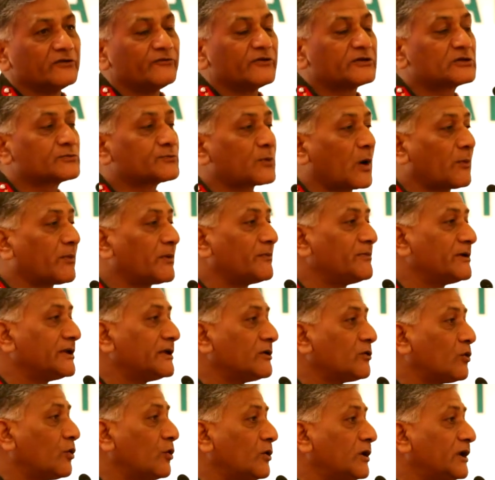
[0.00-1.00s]
which
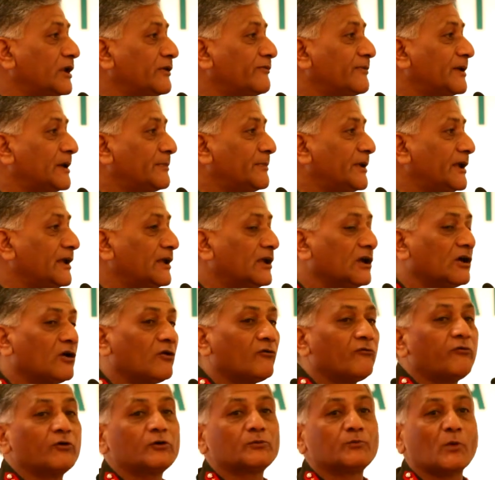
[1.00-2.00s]
probably only will be
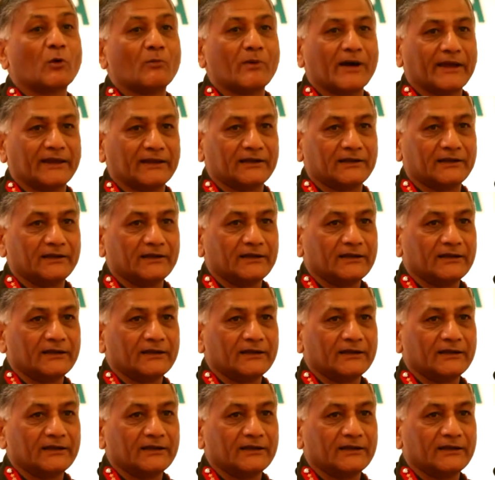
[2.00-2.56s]
foot mobile.